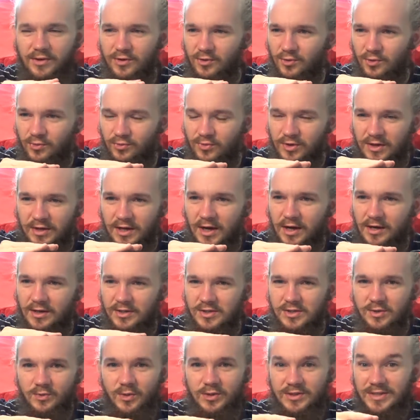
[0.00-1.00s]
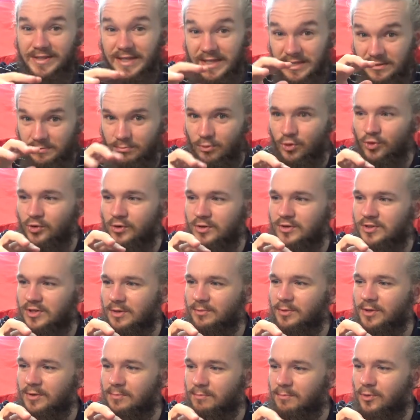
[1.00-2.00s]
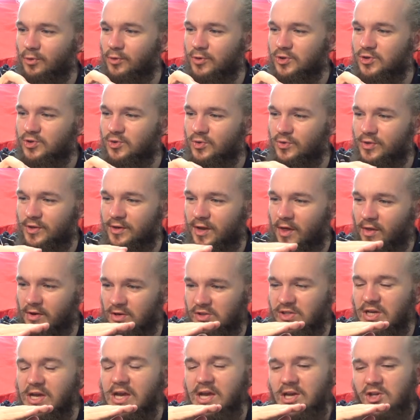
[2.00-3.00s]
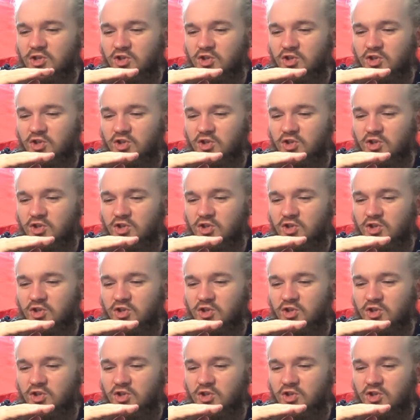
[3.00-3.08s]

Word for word: you know, regardless of what it is, some of them more so than others.